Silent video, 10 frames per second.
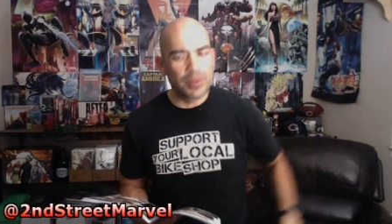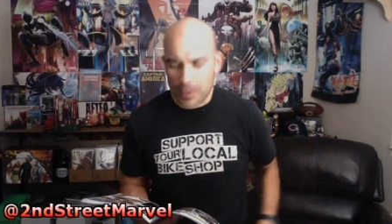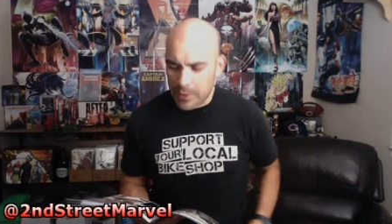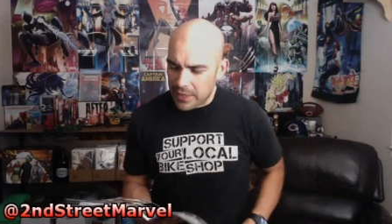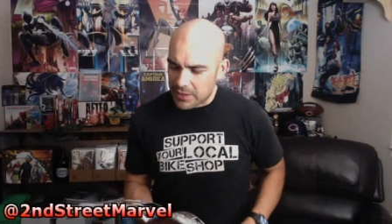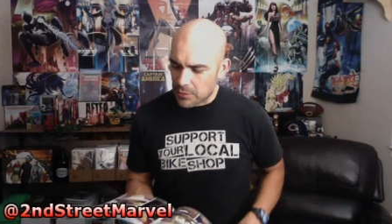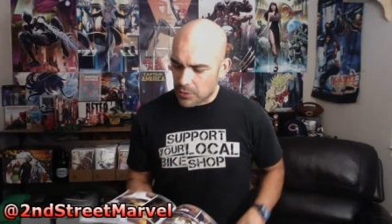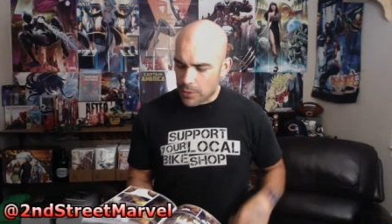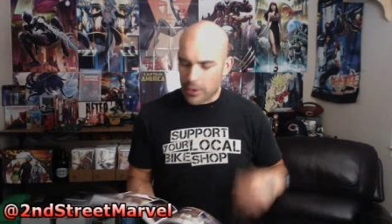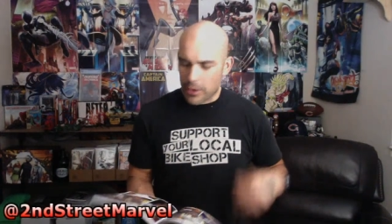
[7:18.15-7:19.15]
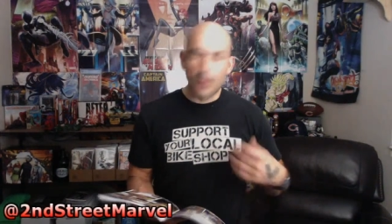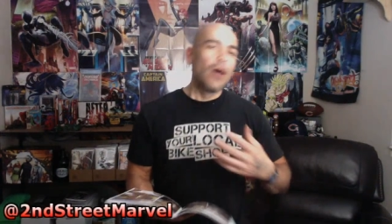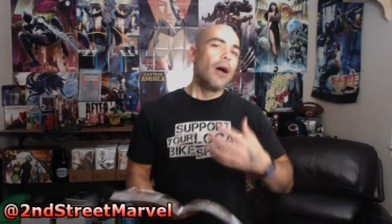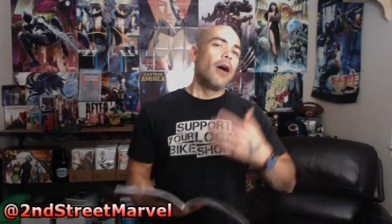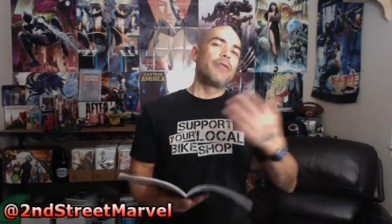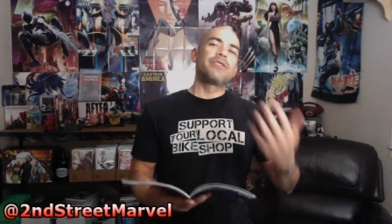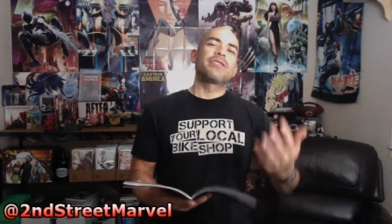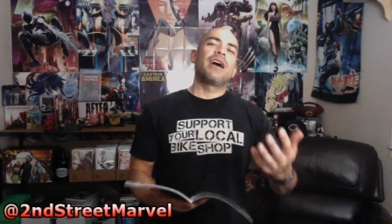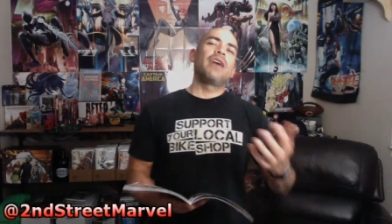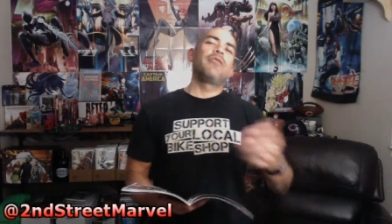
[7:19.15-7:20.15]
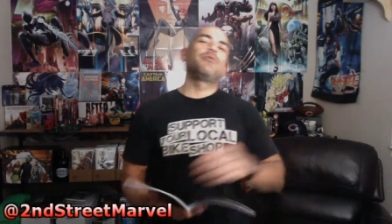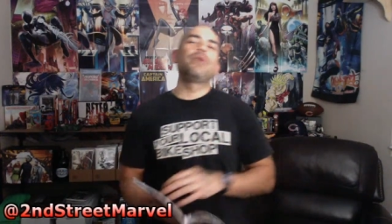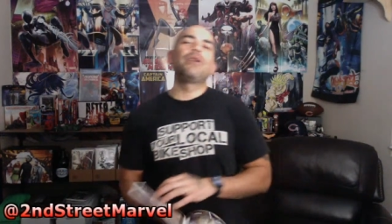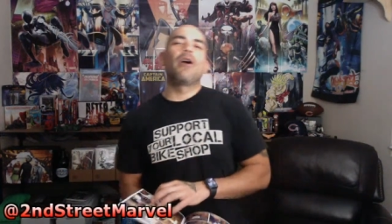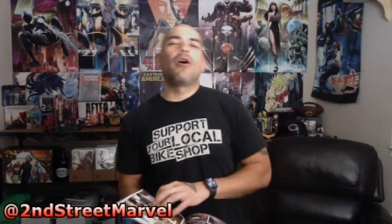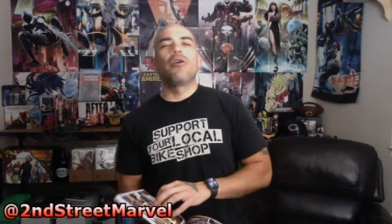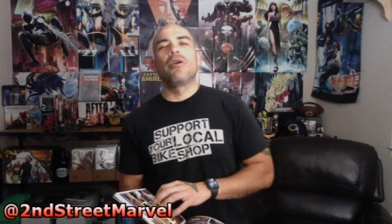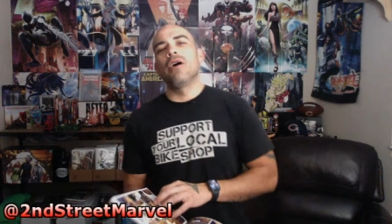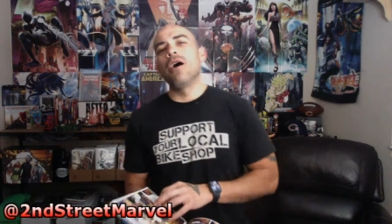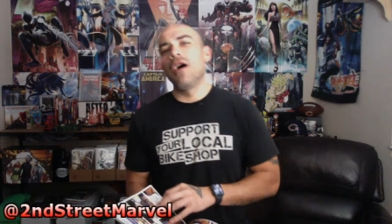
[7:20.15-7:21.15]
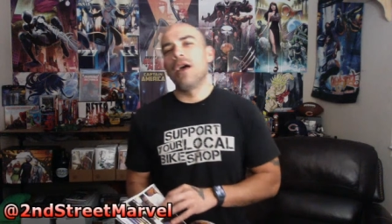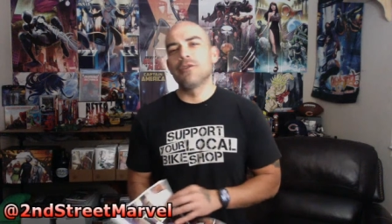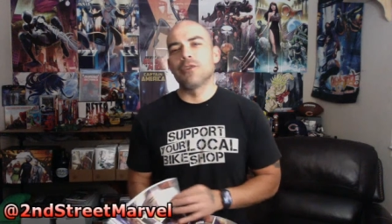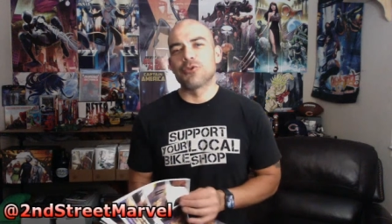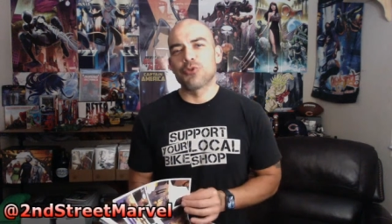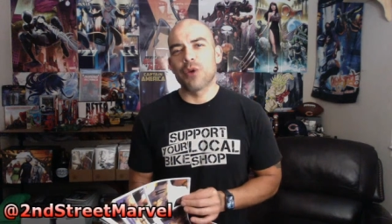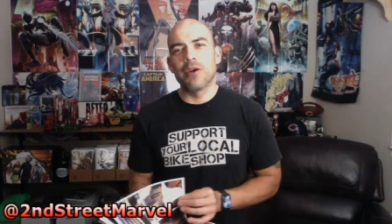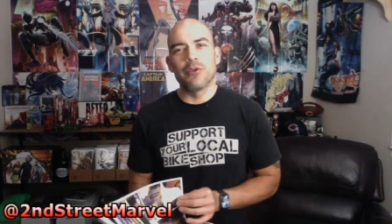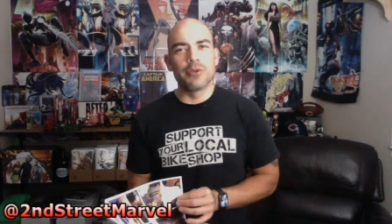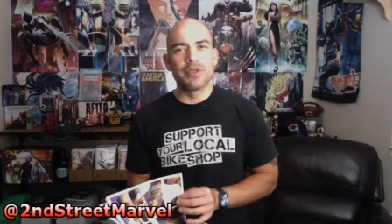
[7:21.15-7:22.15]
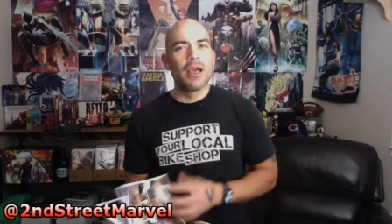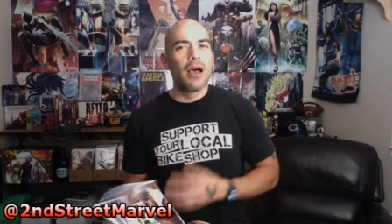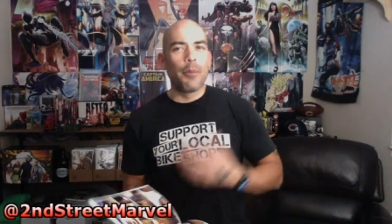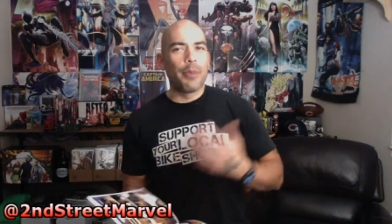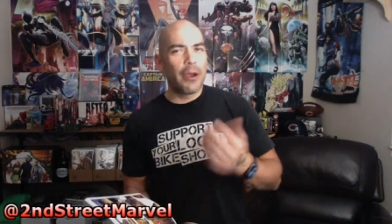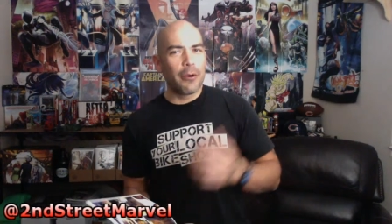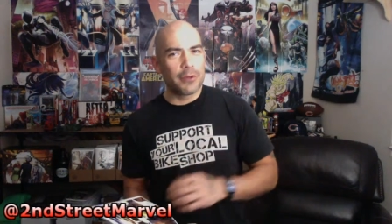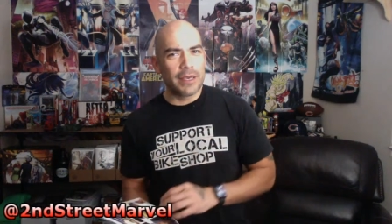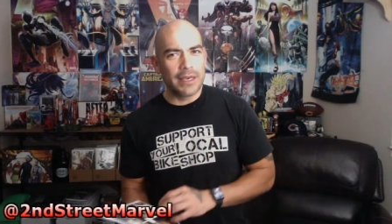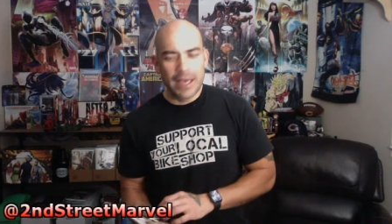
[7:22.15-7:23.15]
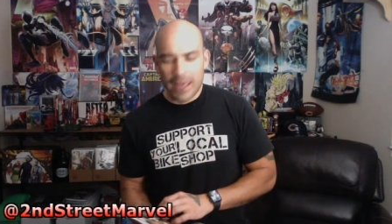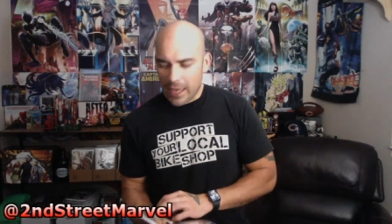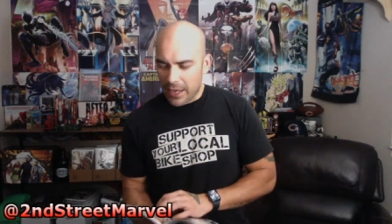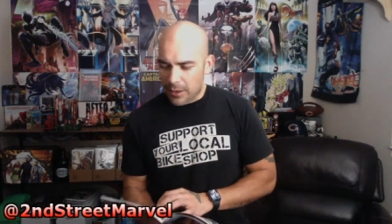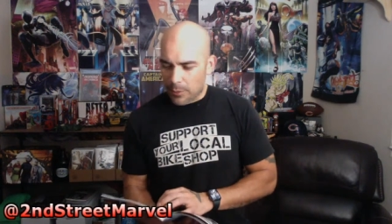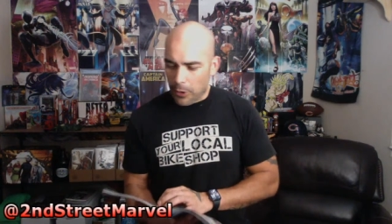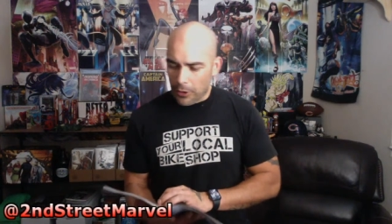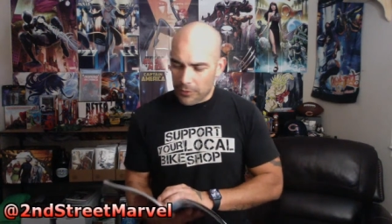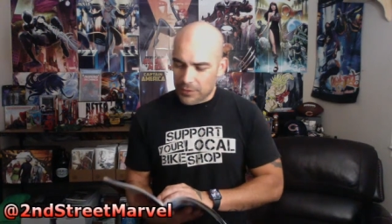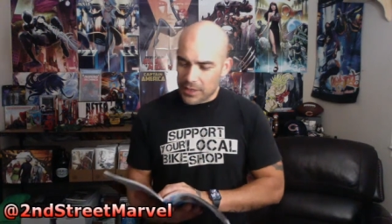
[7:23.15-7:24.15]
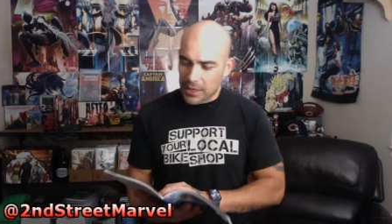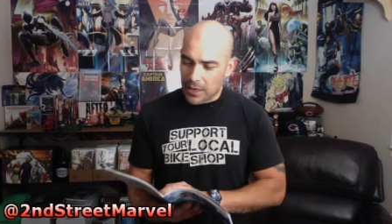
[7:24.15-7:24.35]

Maybe he had something coming up of this guy who's being held on trial, who is apparently part of the,